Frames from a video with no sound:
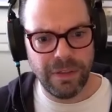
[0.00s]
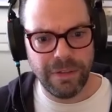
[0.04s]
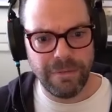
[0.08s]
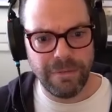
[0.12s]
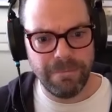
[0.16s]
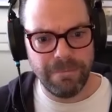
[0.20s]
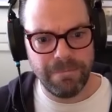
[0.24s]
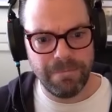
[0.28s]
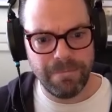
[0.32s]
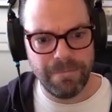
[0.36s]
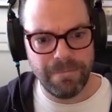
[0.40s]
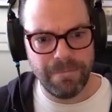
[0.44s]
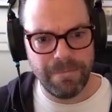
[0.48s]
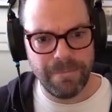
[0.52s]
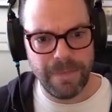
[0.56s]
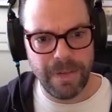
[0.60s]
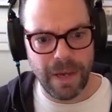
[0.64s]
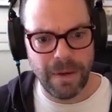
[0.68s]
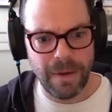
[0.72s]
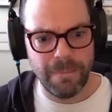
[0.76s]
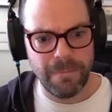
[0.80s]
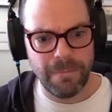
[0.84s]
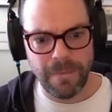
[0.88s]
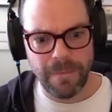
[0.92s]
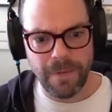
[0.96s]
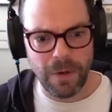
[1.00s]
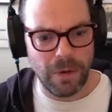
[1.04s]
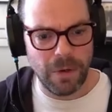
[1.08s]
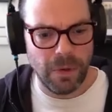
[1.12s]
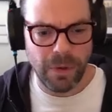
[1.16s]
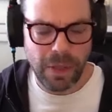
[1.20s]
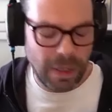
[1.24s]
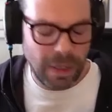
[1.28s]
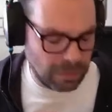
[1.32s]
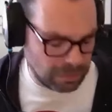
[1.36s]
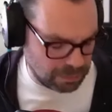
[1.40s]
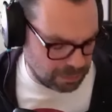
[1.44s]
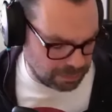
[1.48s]
And yeah, oh,
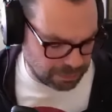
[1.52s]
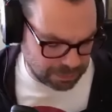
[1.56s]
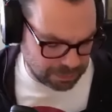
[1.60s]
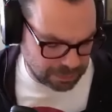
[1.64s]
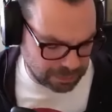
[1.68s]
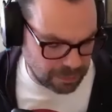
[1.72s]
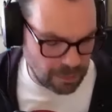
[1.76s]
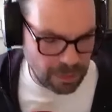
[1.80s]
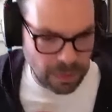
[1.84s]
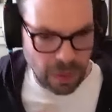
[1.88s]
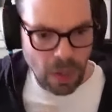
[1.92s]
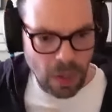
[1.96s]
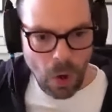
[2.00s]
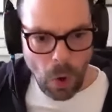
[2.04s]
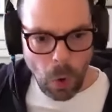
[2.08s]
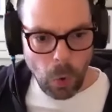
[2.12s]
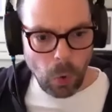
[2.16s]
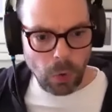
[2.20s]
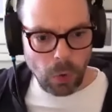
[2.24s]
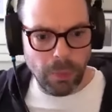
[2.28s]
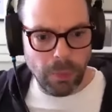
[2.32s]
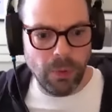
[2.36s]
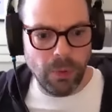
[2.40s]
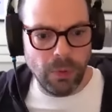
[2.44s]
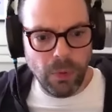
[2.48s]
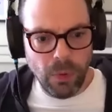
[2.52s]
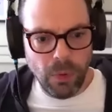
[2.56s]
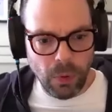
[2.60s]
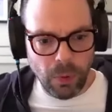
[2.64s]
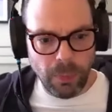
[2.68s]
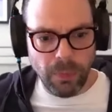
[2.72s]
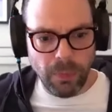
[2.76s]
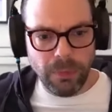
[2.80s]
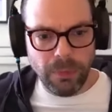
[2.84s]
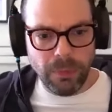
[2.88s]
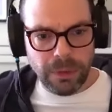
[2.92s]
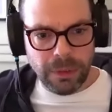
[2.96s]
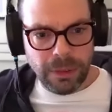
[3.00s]
that horrible,
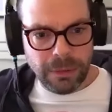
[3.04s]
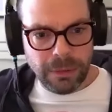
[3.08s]
horrible.